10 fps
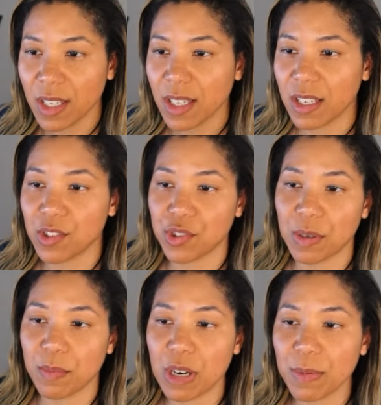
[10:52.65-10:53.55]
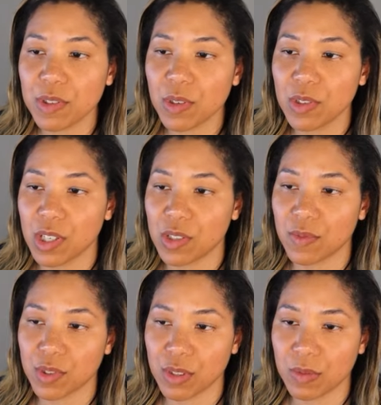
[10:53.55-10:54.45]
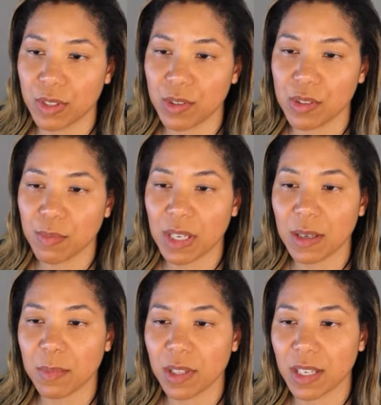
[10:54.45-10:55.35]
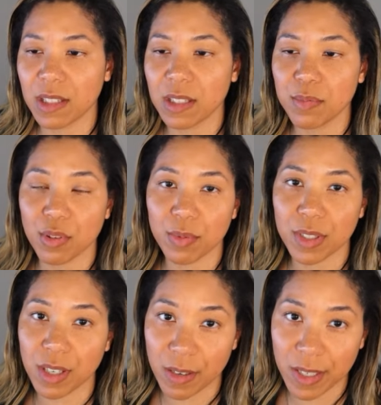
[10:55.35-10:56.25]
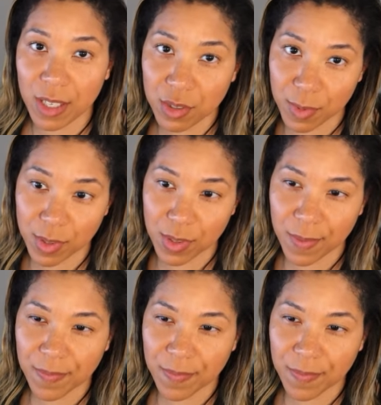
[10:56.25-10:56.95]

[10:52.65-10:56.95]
and ensuring proper association for screen readers by applying the appropriate ARIA attributes.